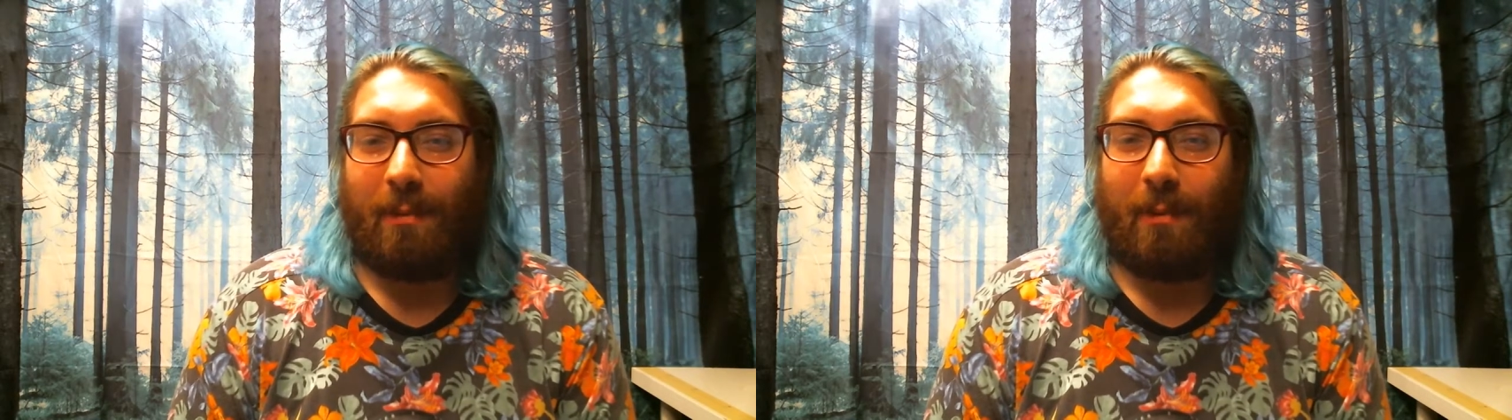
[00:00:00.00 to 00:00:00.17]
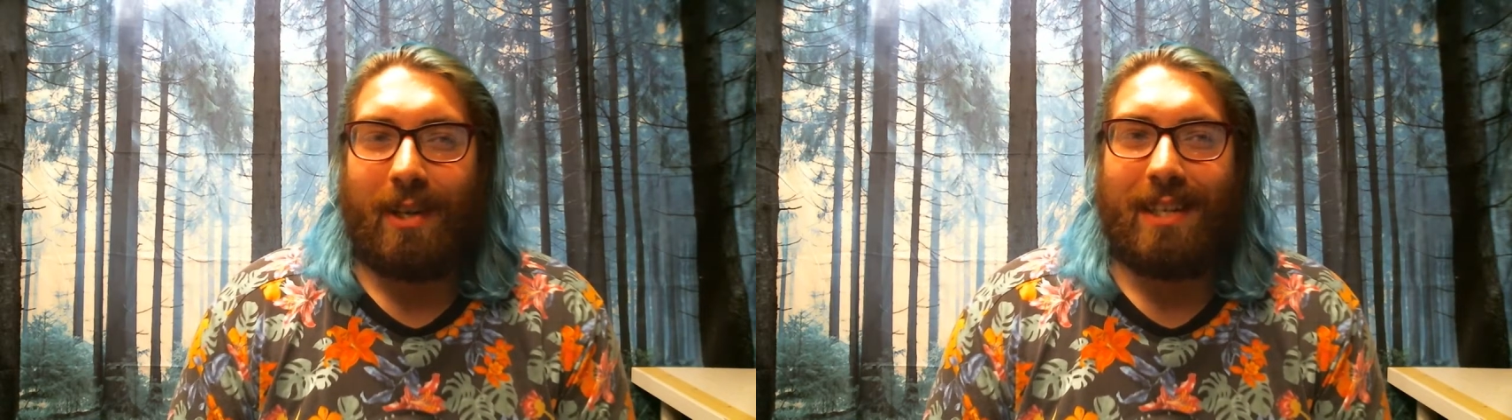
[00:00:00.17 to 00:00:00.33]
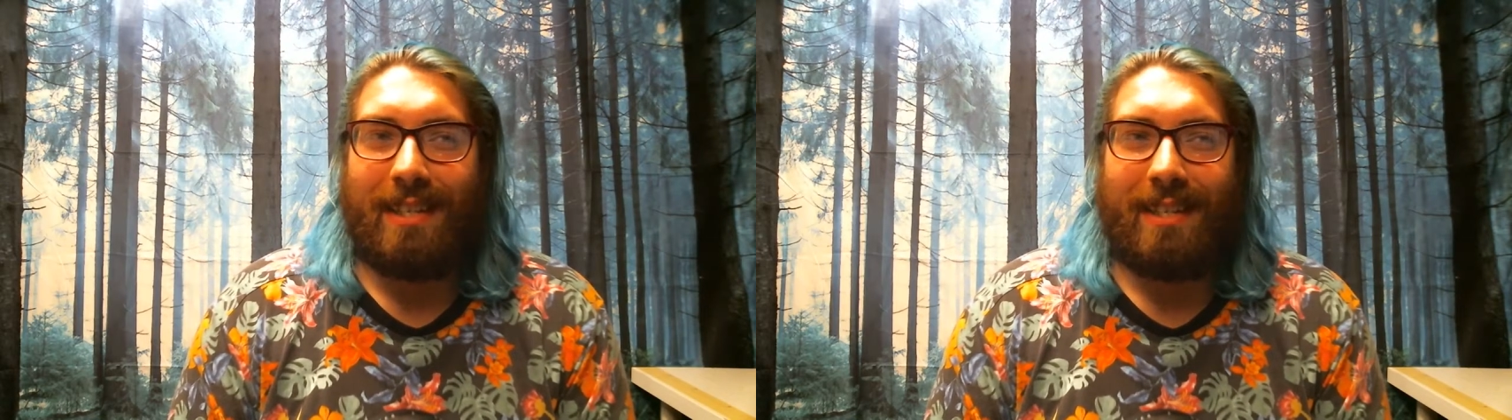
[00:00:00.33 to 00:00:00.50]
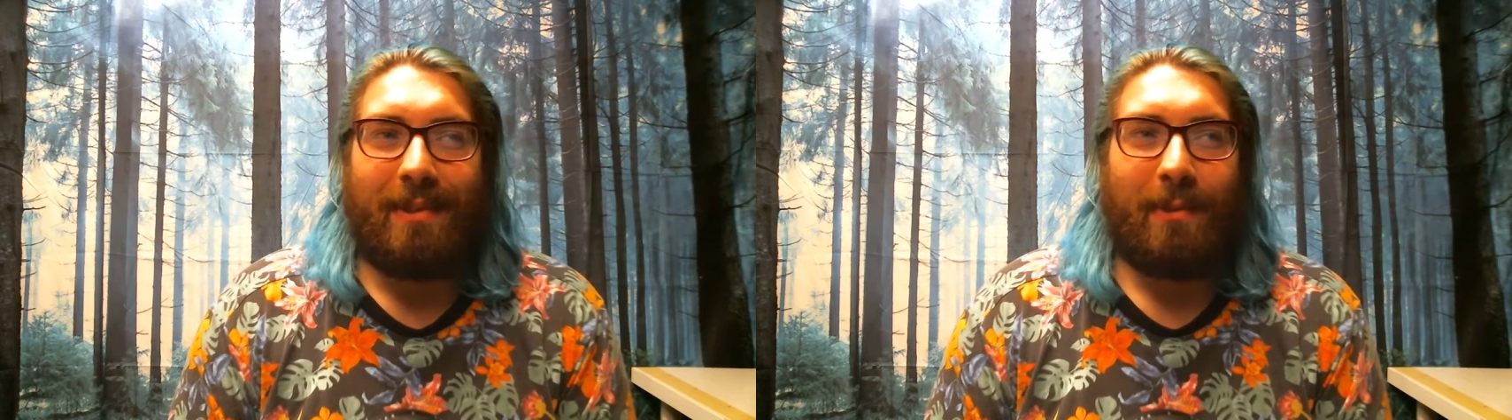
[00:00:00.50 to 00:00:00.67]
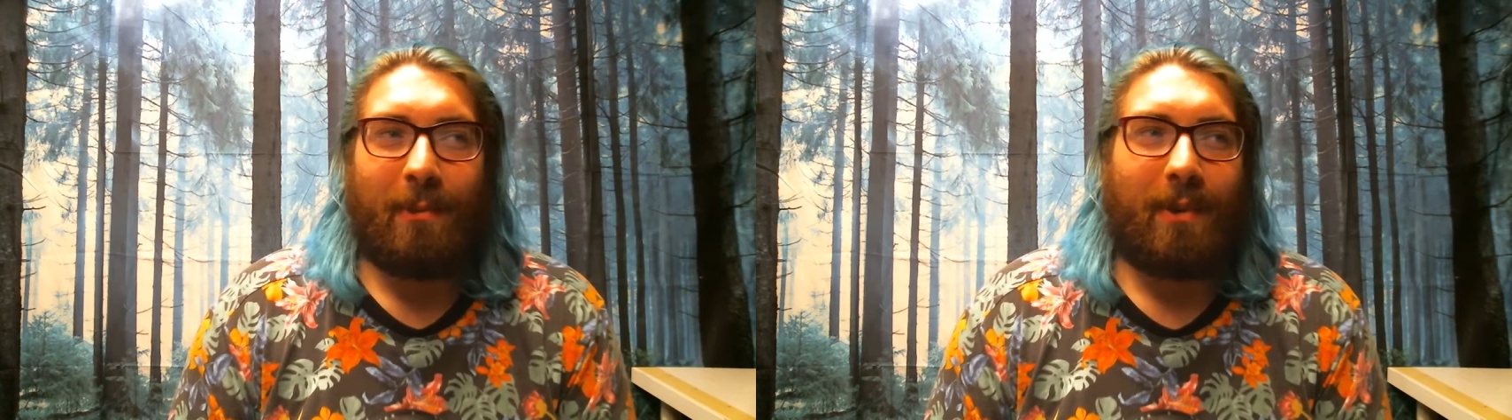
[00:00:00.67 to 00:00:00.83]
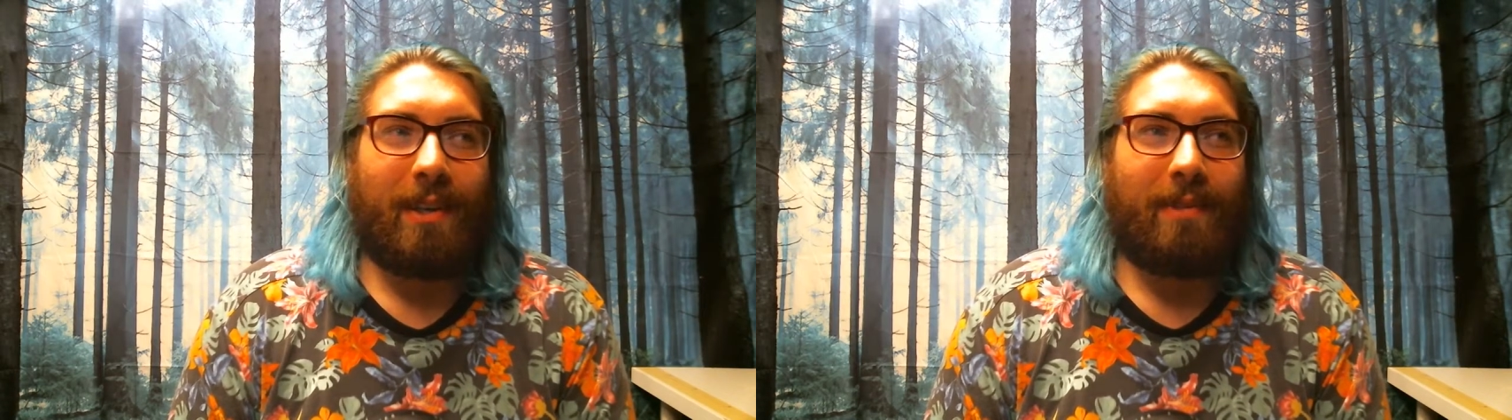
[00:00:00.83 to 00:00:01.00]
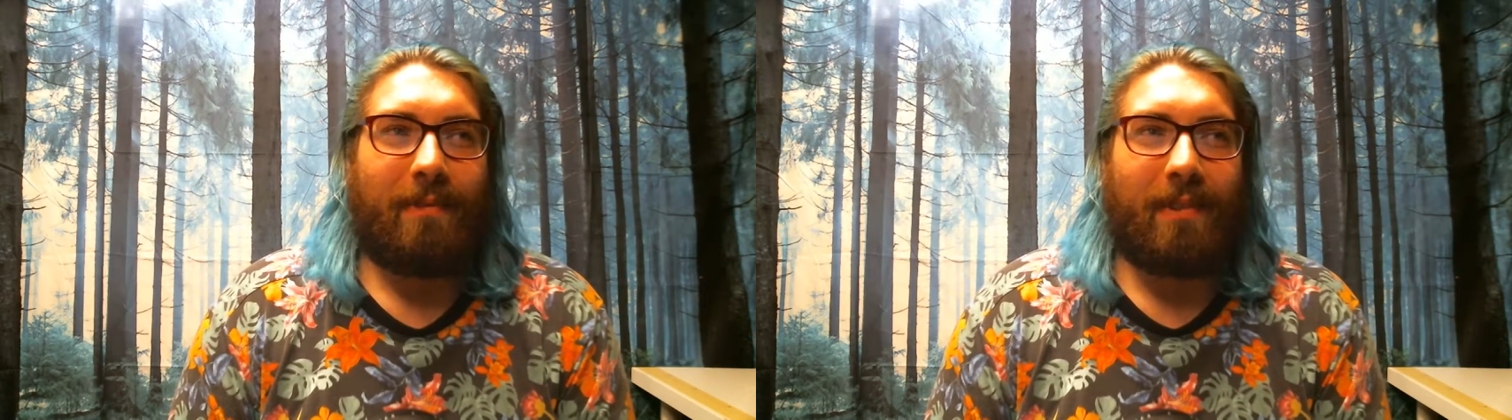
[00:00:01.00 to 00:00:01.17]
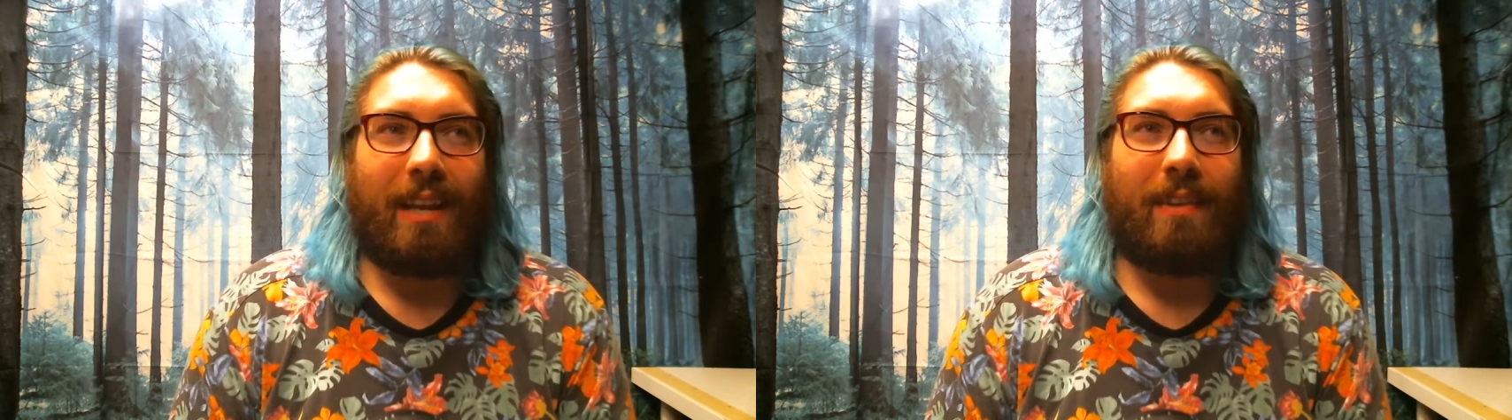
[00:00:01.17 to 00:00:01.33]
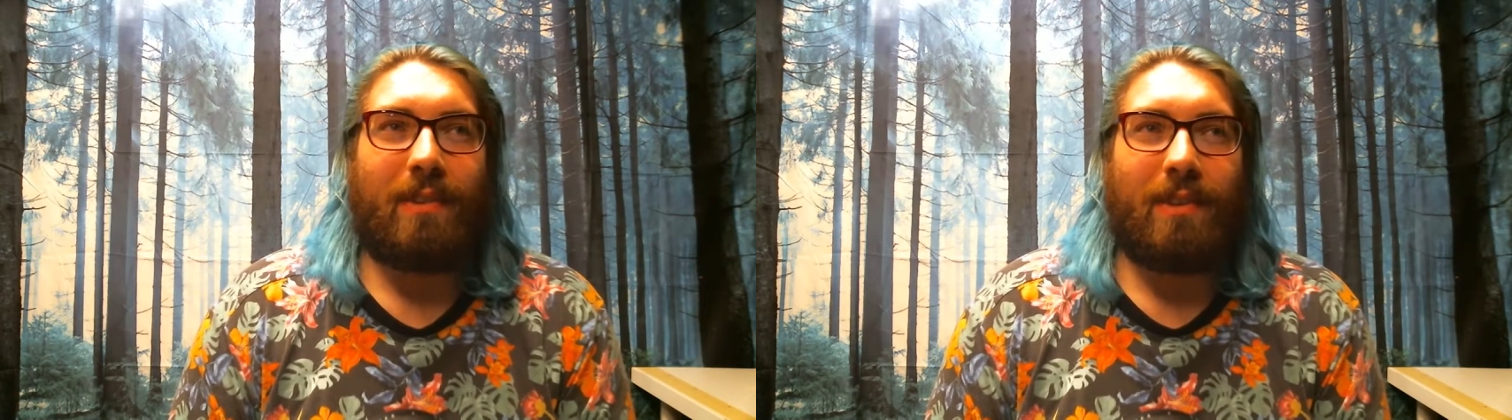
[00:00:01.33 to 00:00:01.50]
What
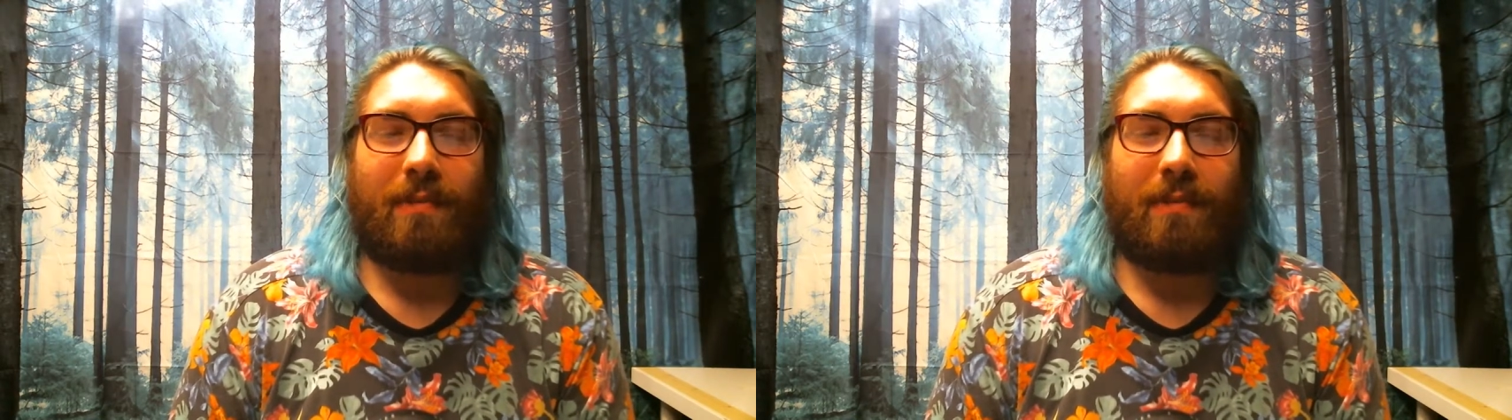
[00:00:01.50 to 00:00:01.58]
flavors?